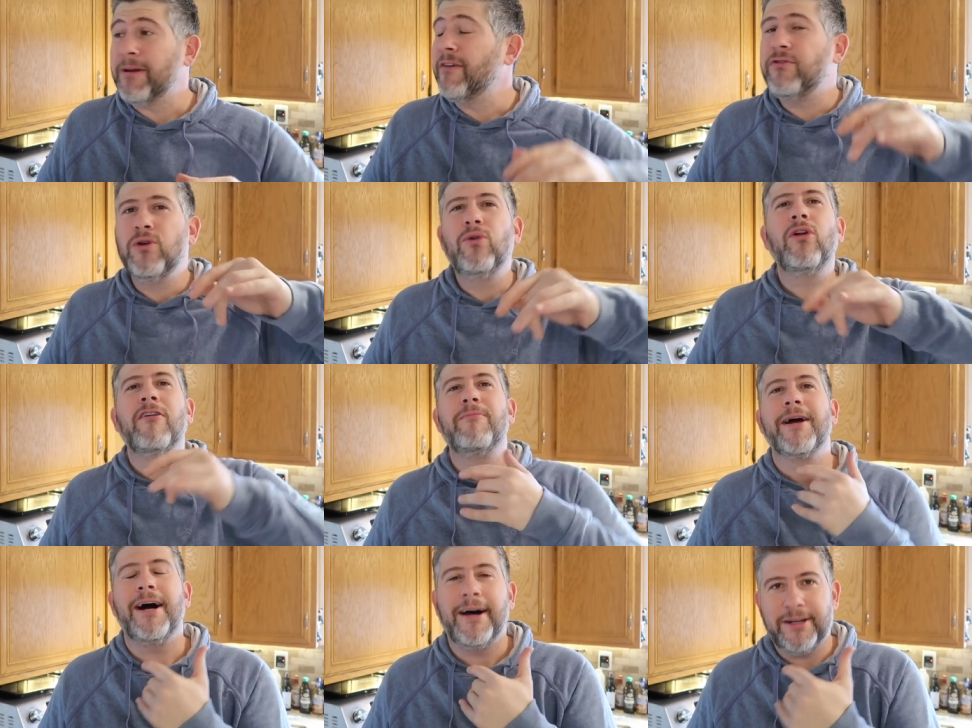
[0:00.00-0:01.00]
If you love
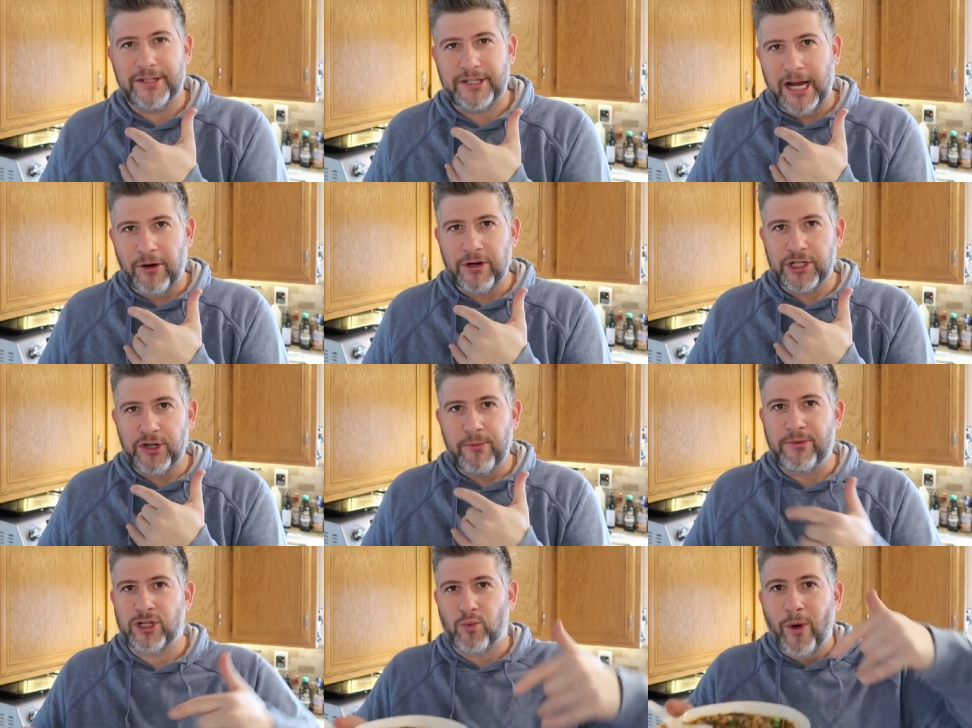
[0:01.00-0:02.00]
my hot and sour soup,
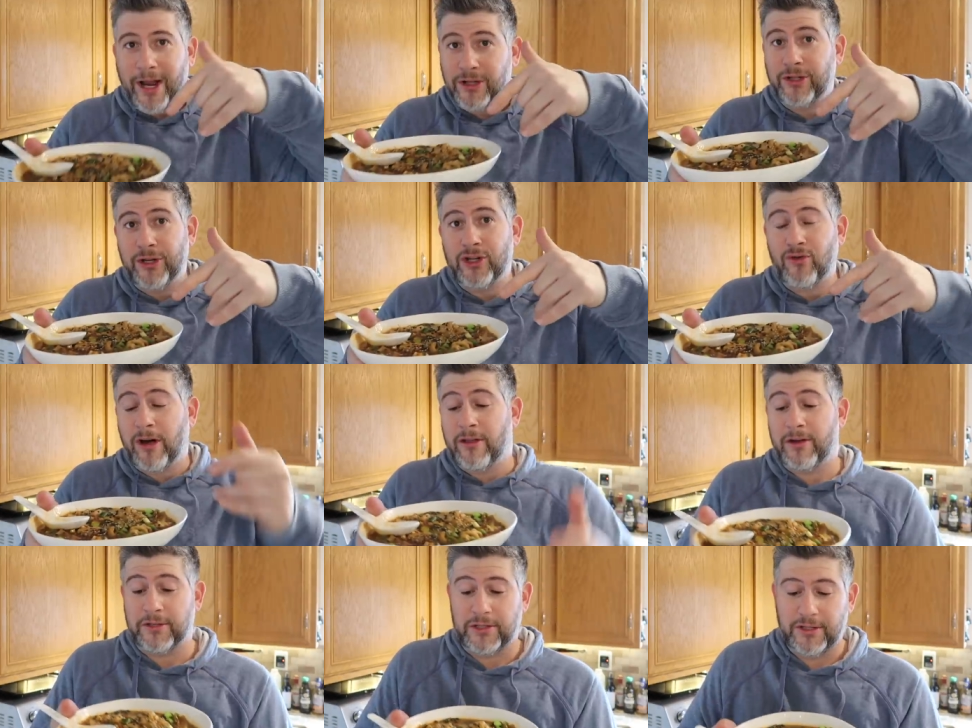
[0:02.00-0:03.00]
just wait until you try
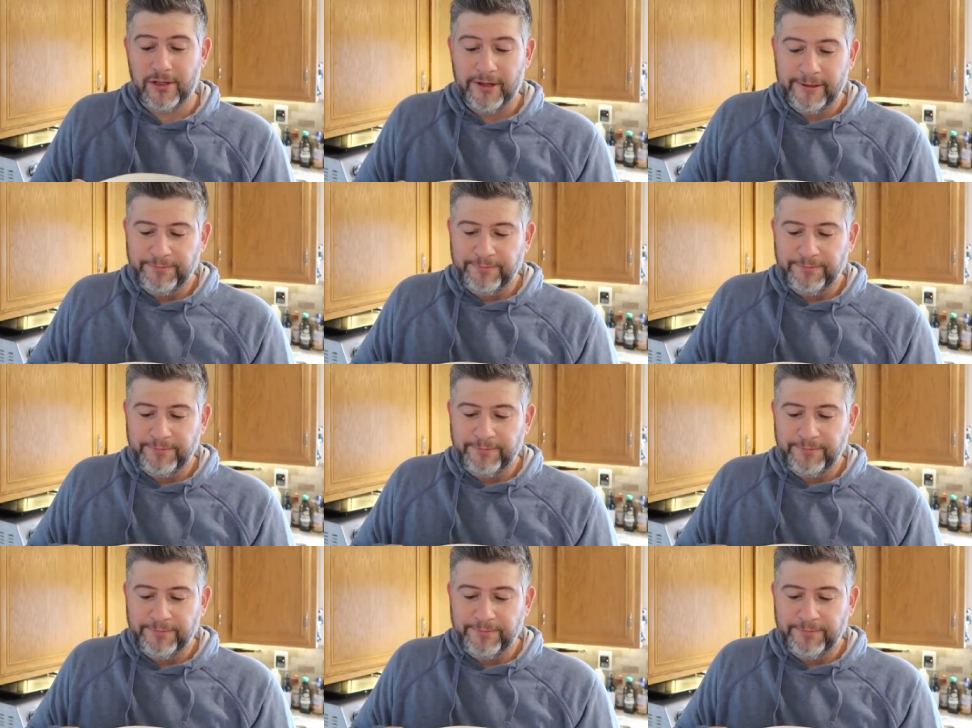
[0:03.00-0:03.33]
this.